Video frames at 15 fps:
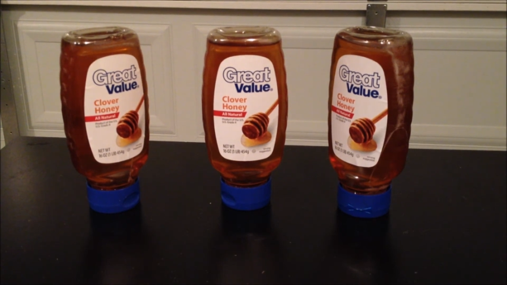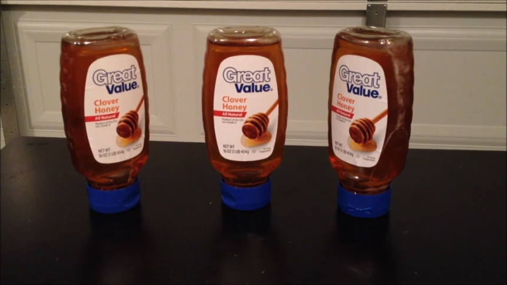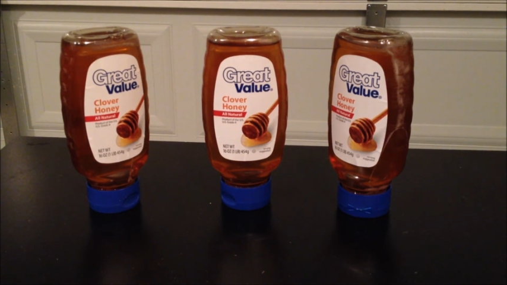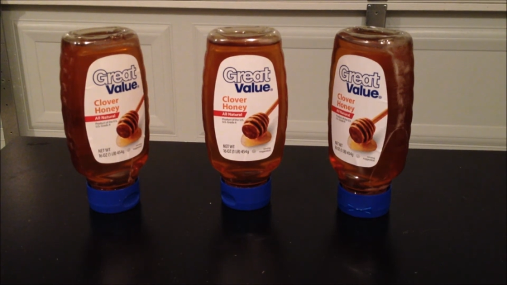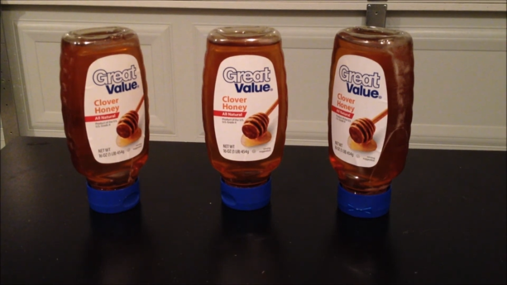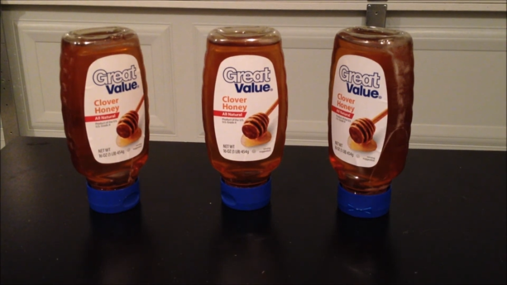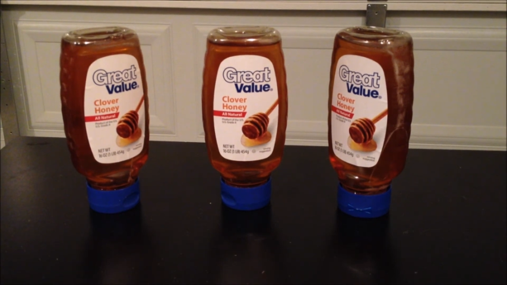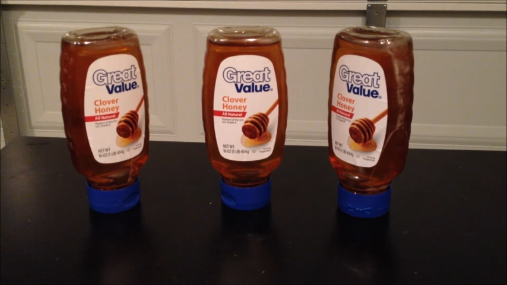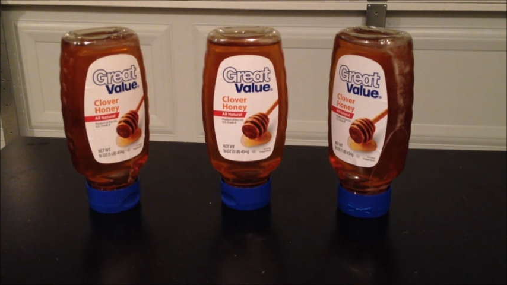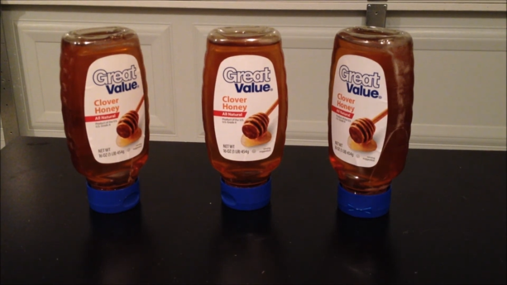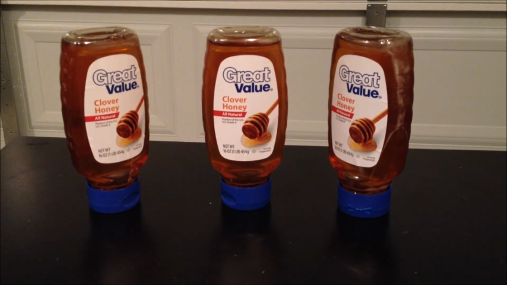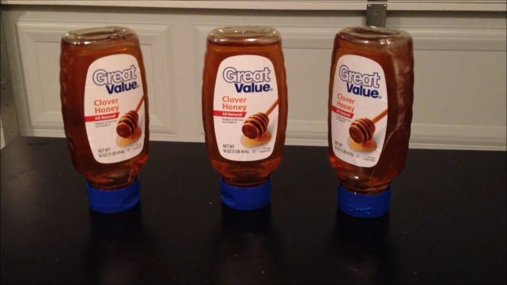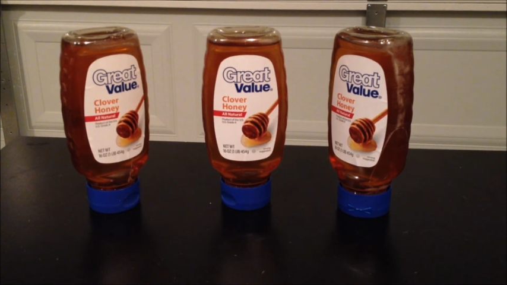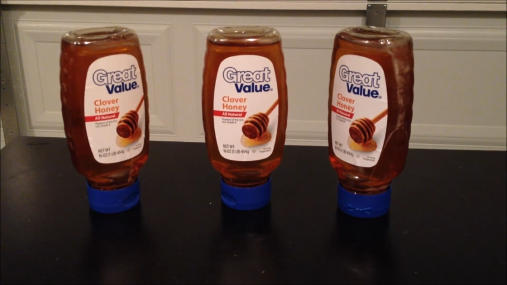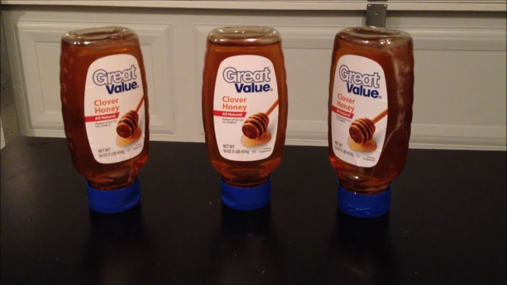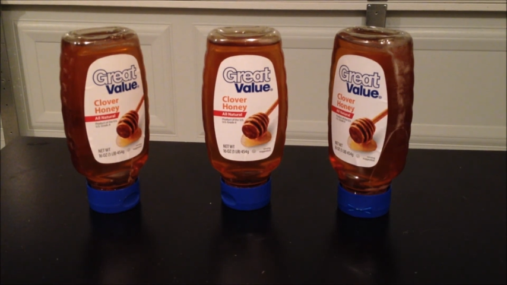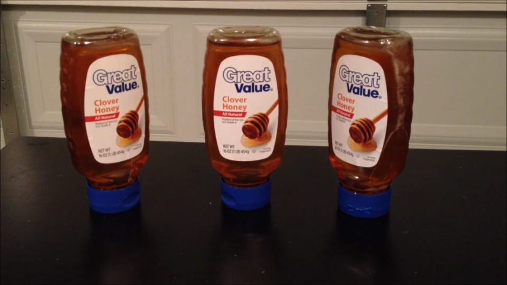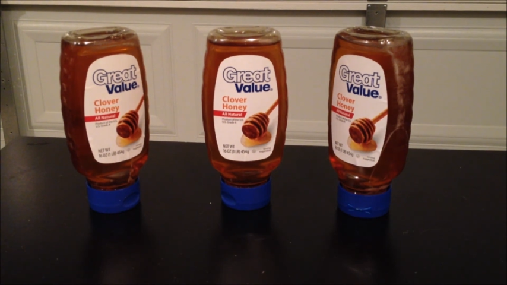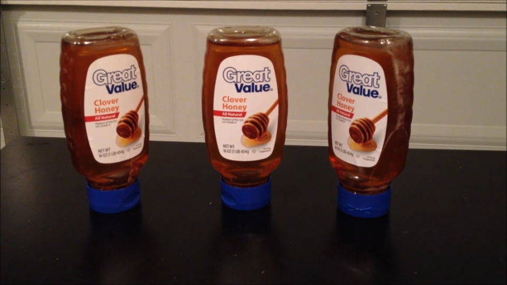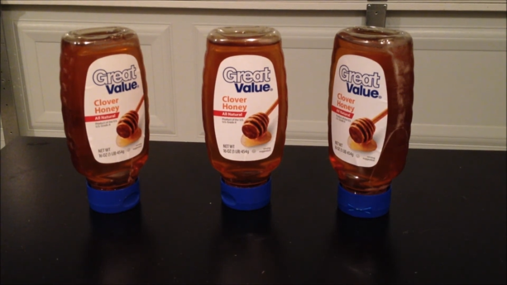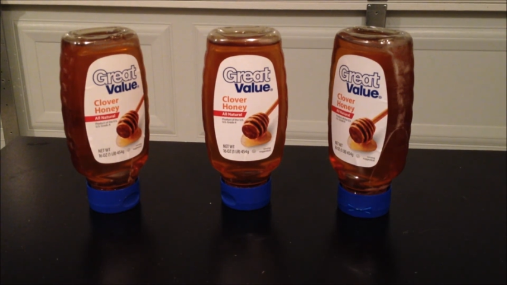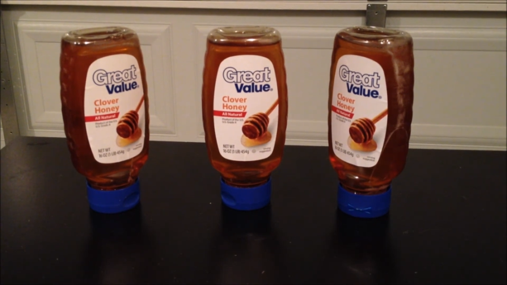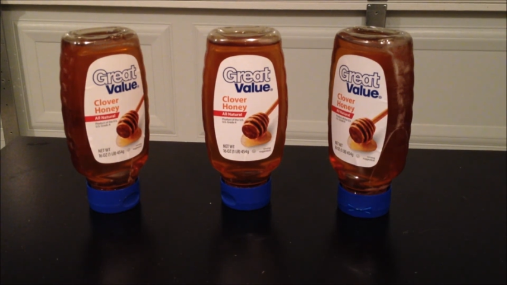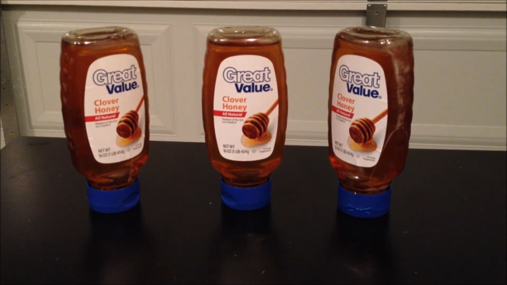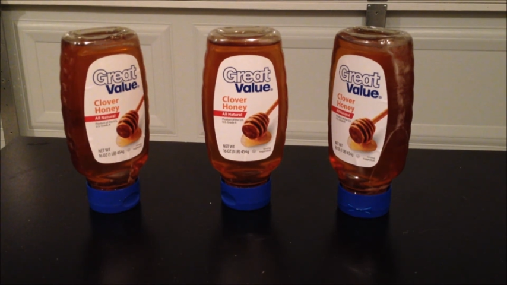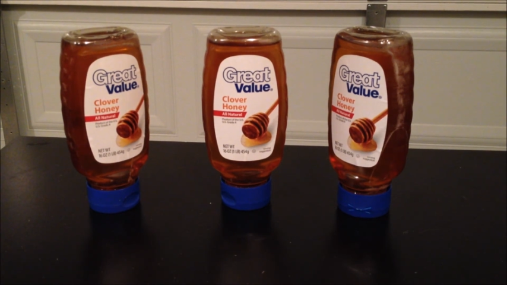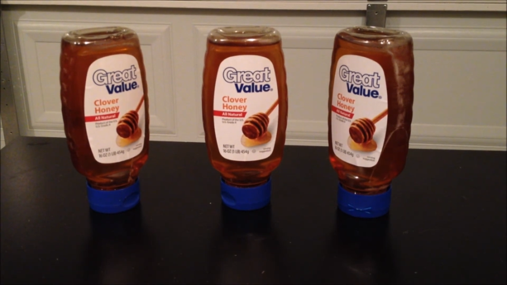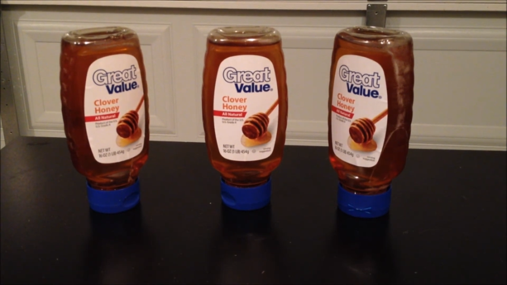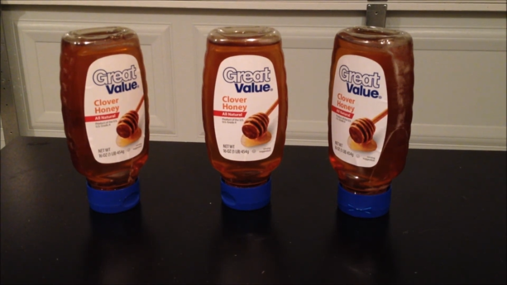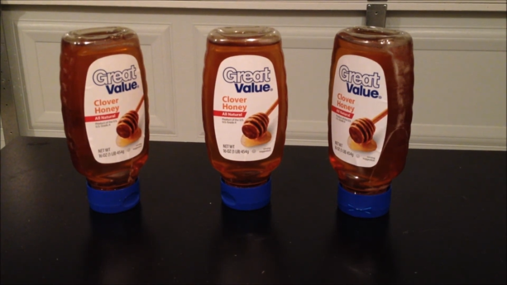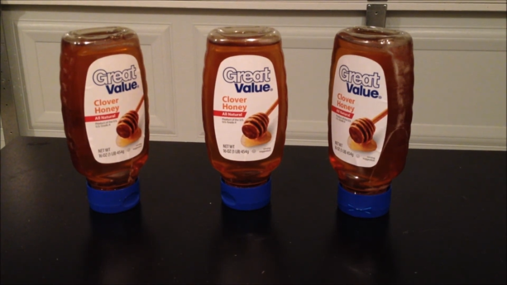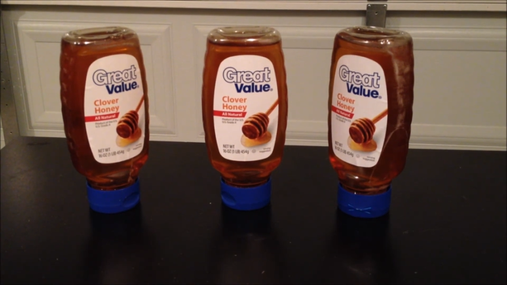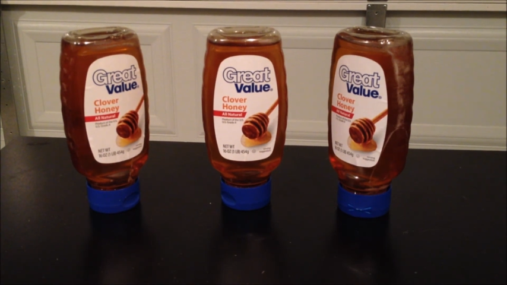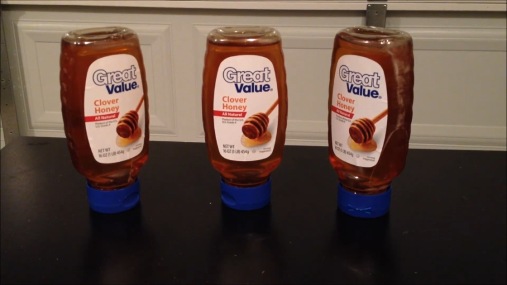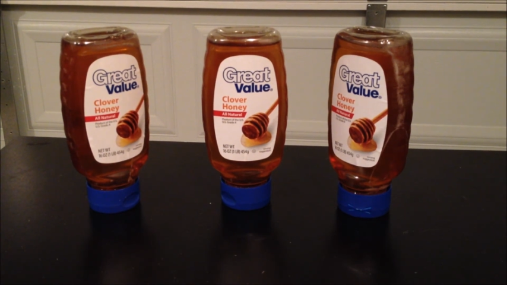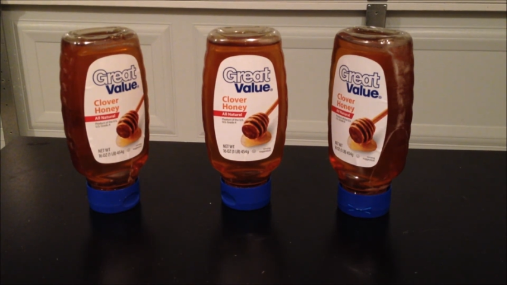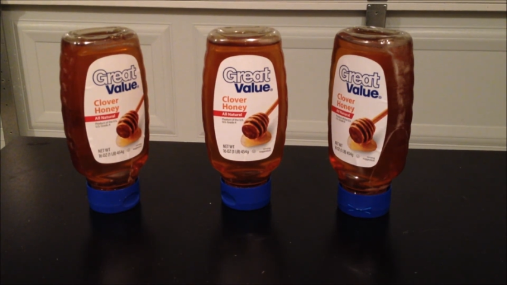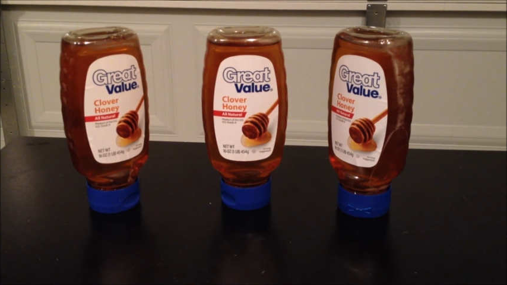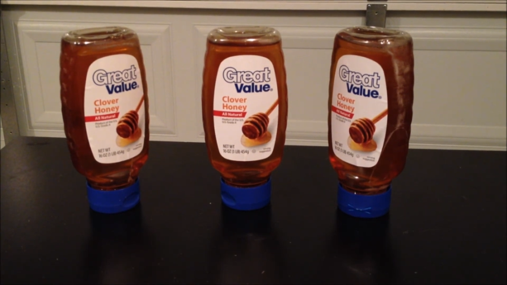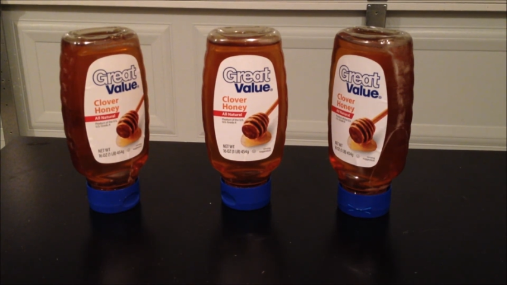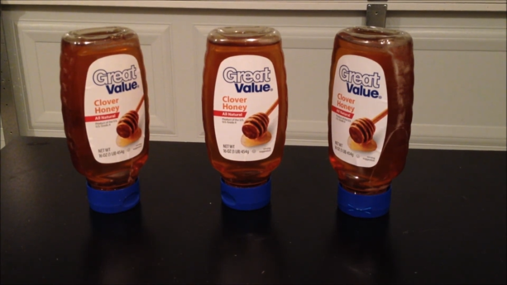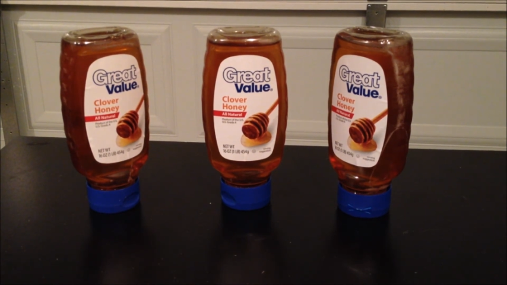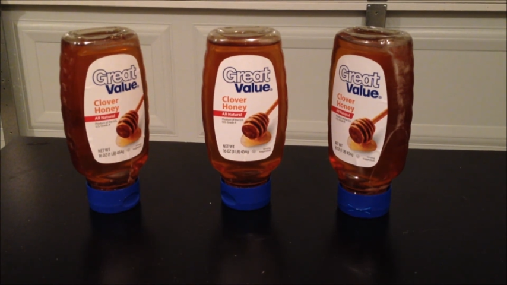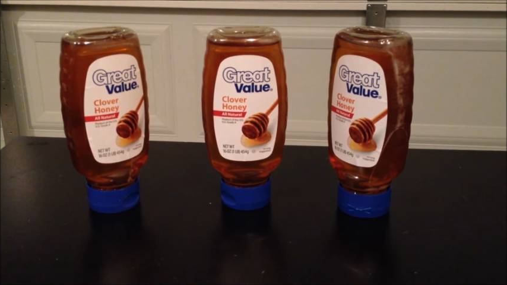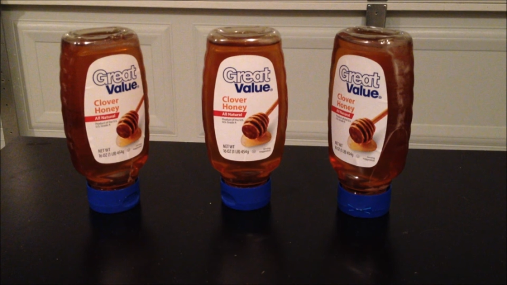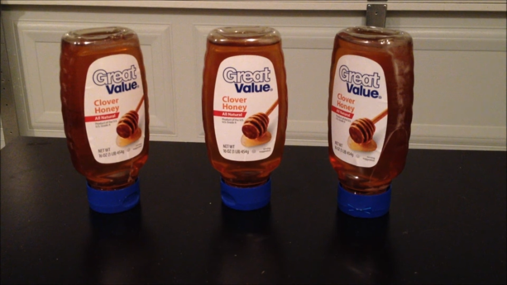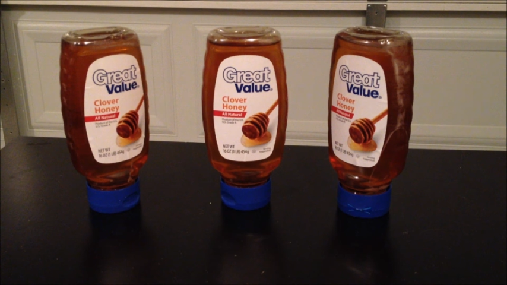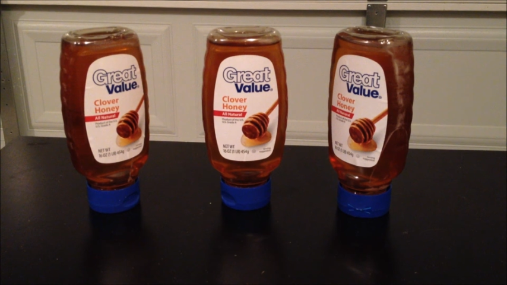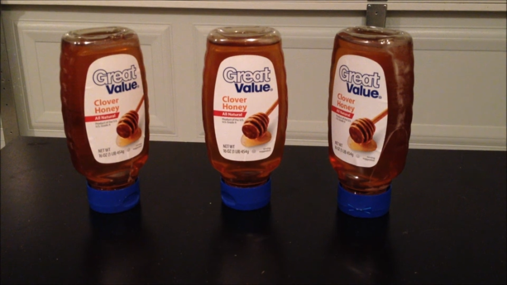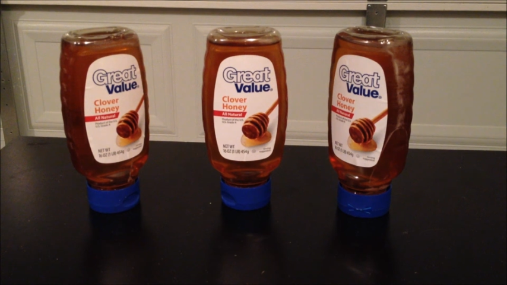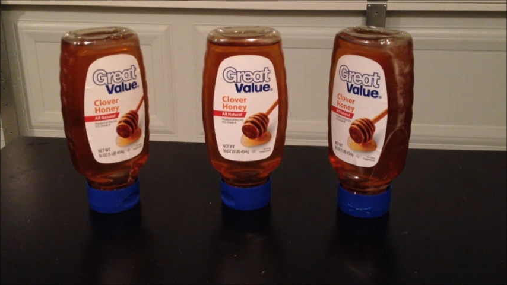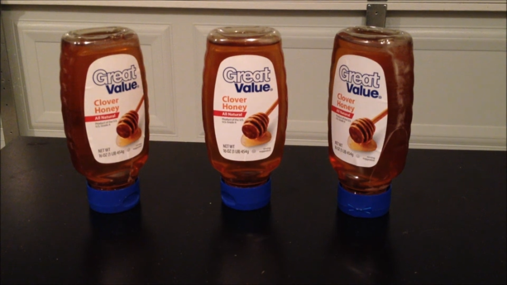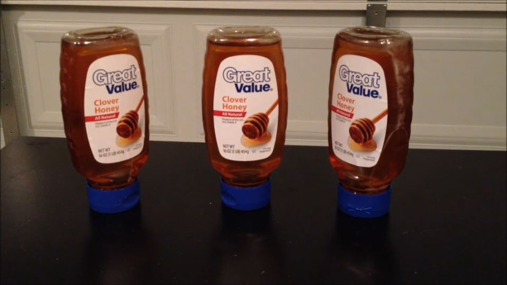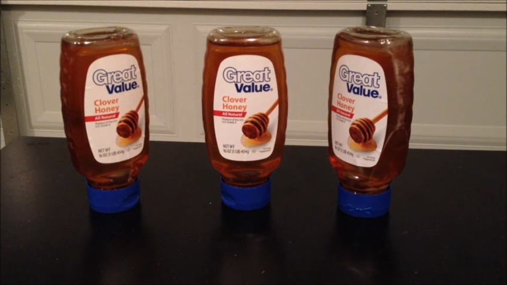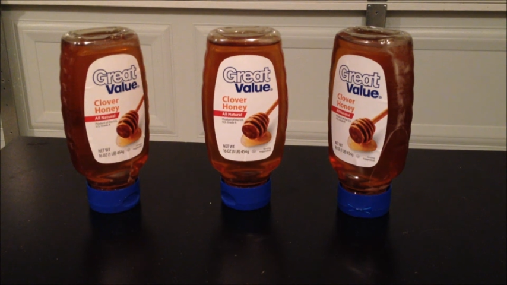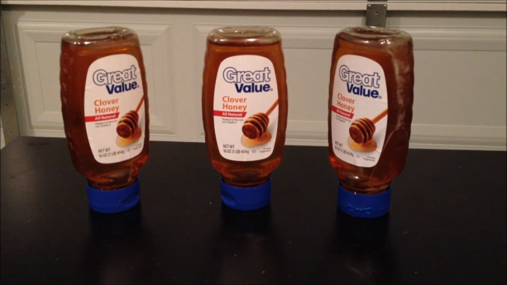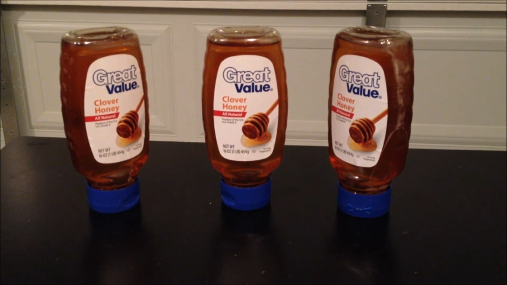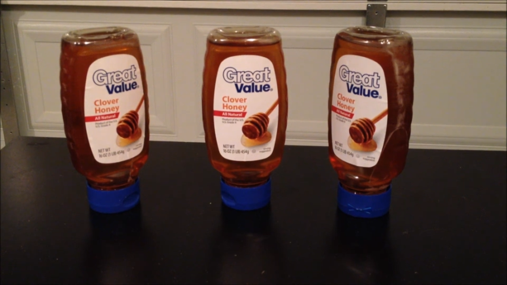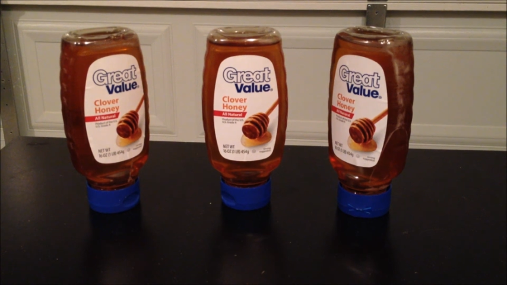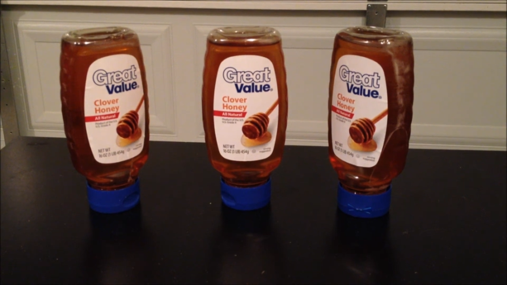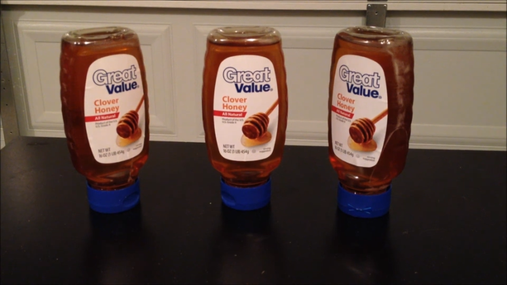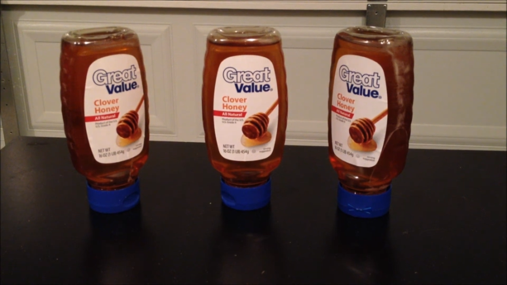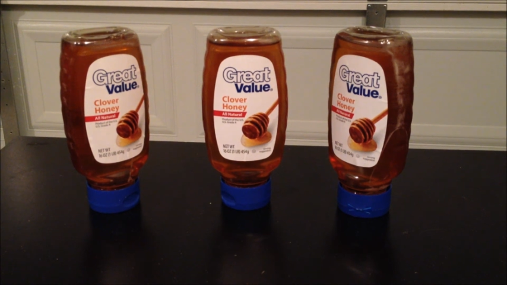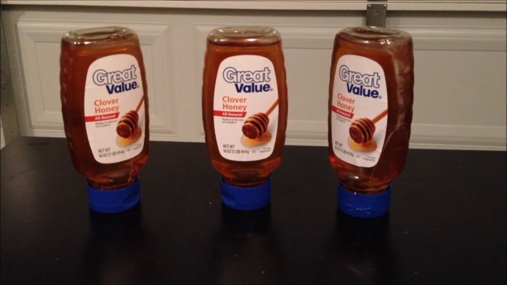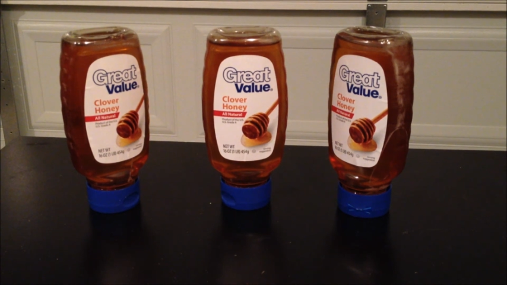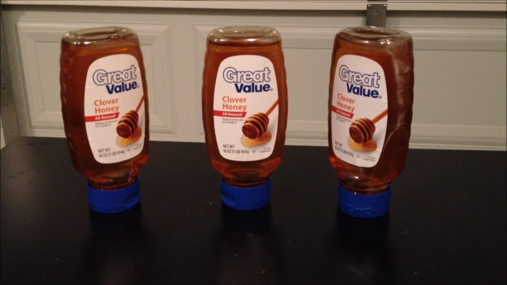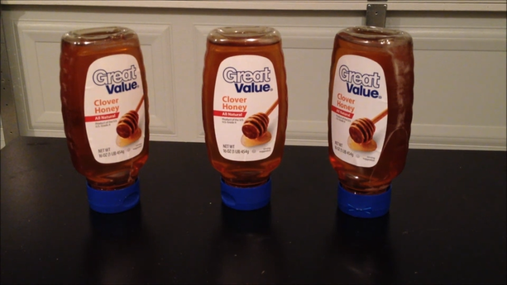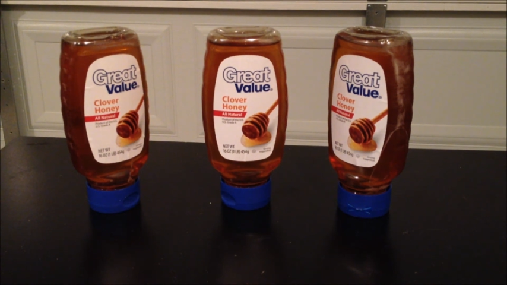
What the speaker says: Nobody's mouth can be seen.